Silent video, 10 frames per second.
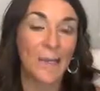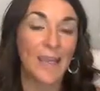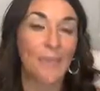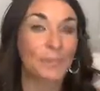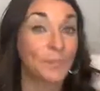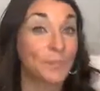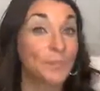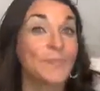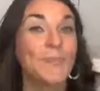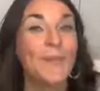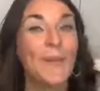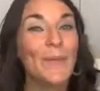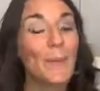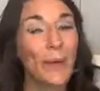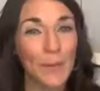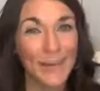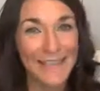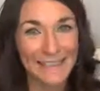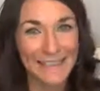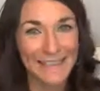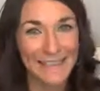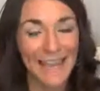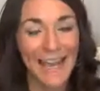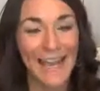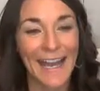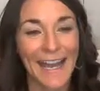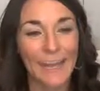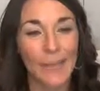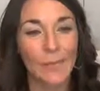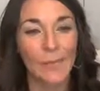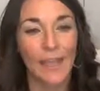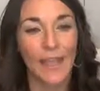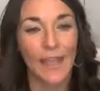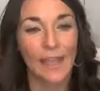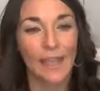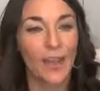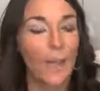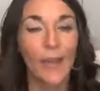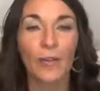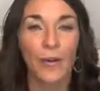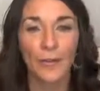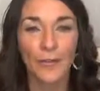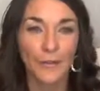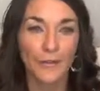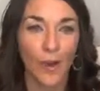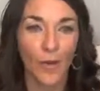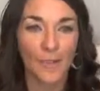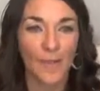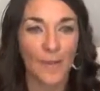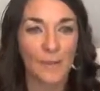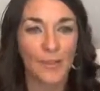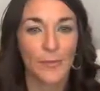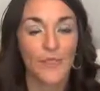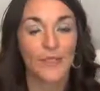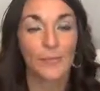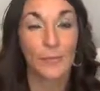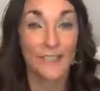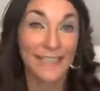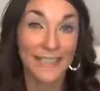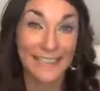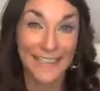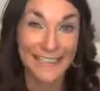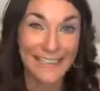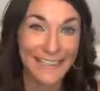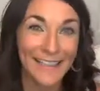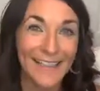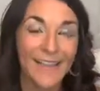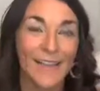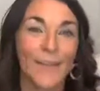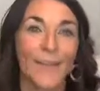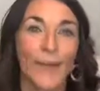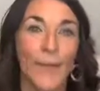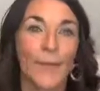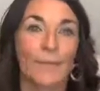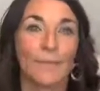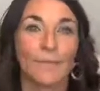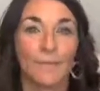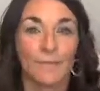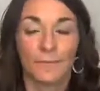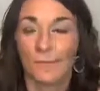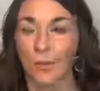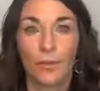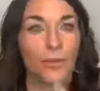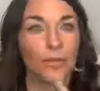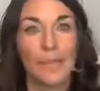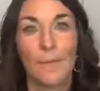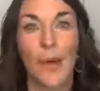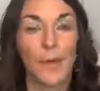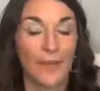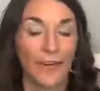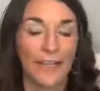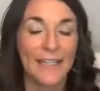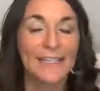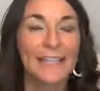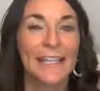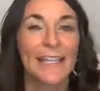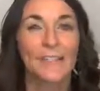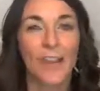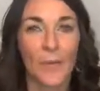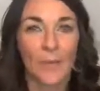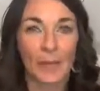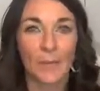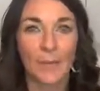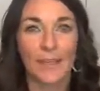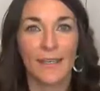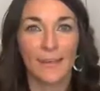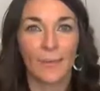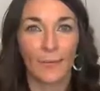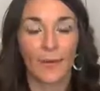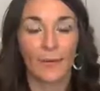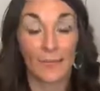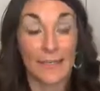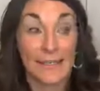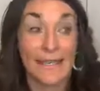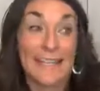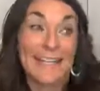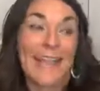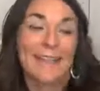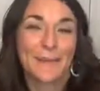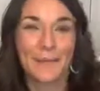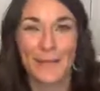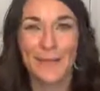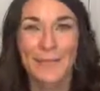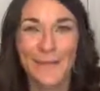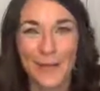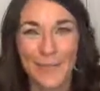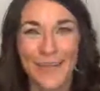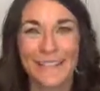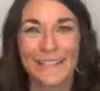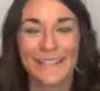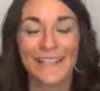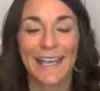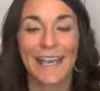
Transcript: be more present and not be on our phones all the time. So we're disconnecting from social, email, whatever it is, so that we can connect more and be more present